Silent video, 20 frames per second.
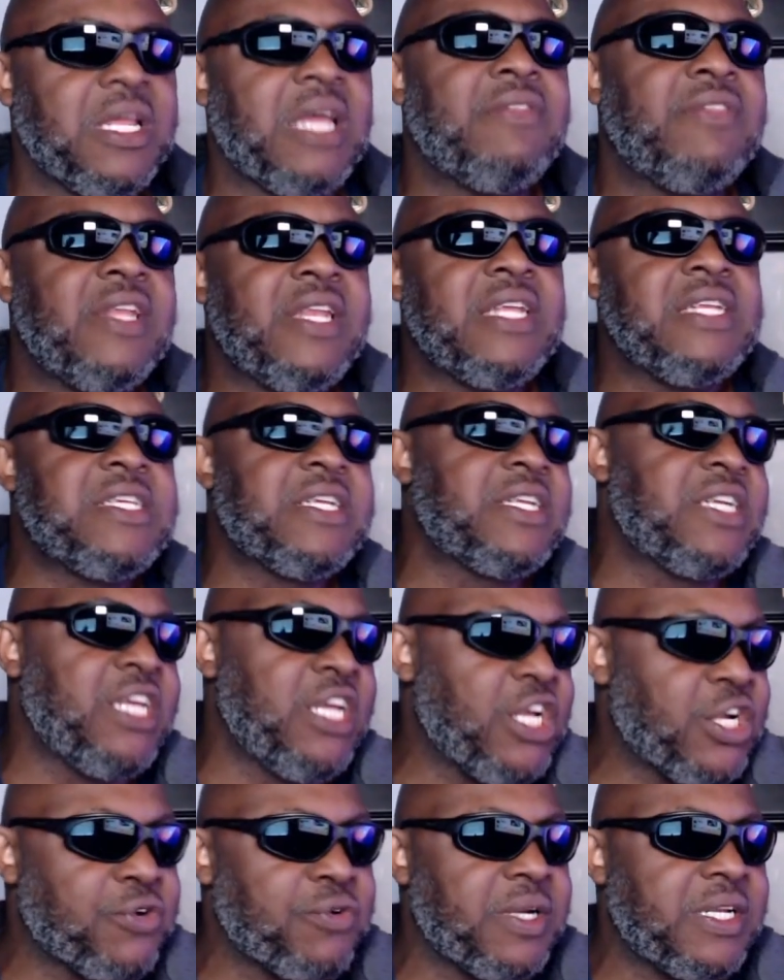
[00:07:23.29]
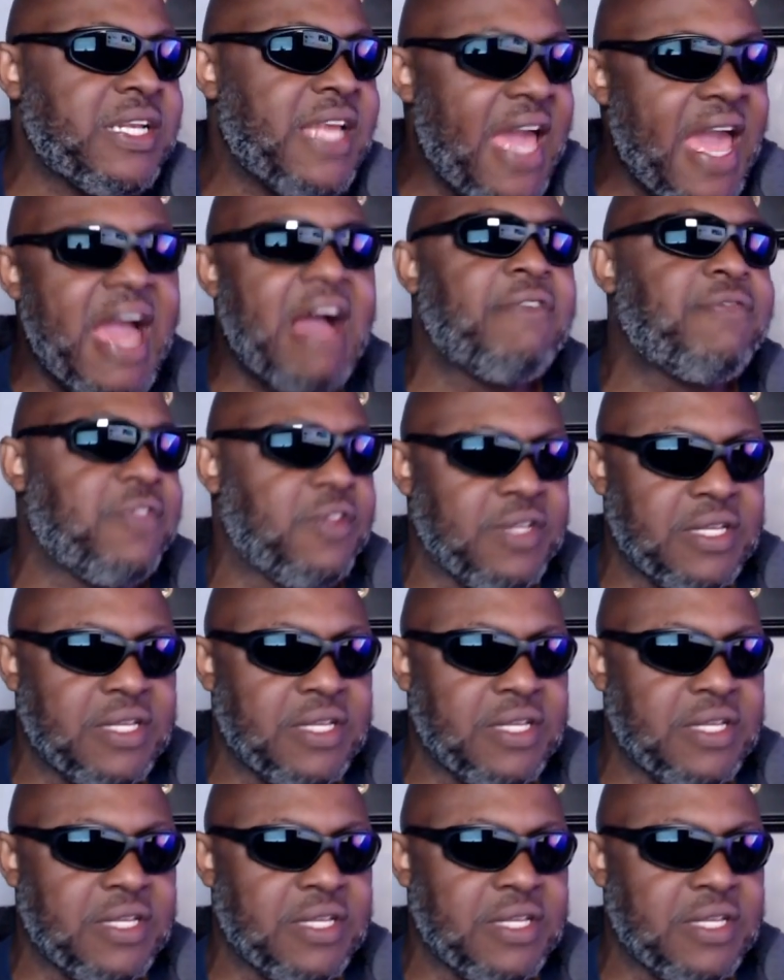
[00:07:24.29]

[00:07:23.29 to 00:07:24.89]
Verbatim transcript: And then they did a hearing after